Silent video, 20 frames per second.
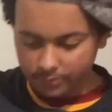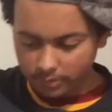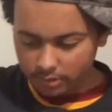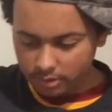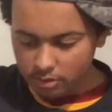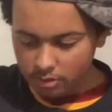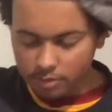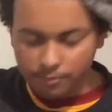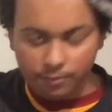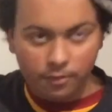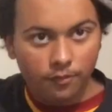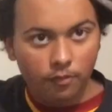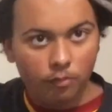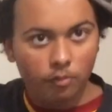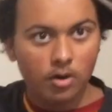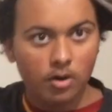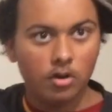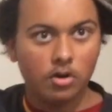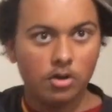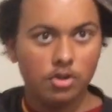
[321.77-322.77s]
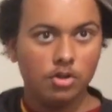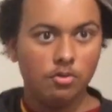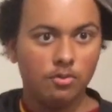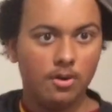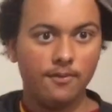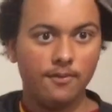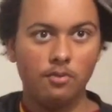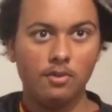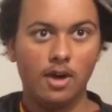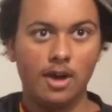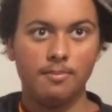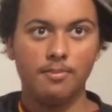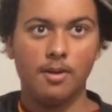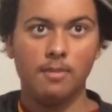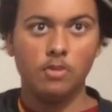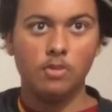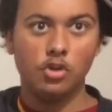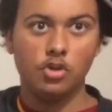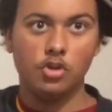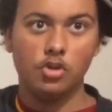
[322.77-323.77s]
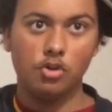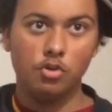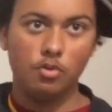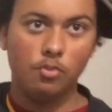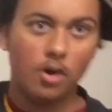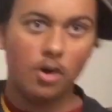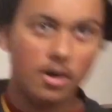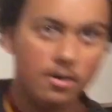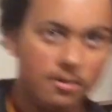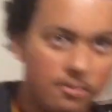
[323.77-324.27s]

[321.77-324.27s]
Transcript: You can put it for one or two wherever you like, but I'm just gonna do one.